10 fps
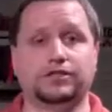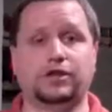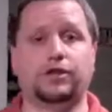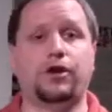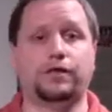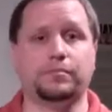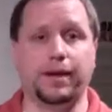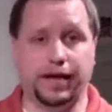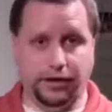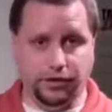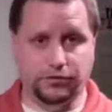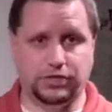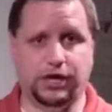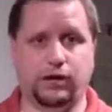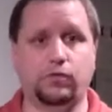the Southern Hearth and Patio
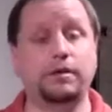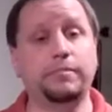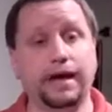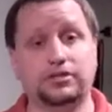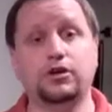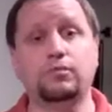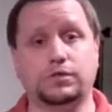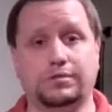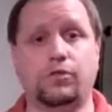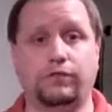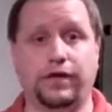channel. We'll be back soon with some more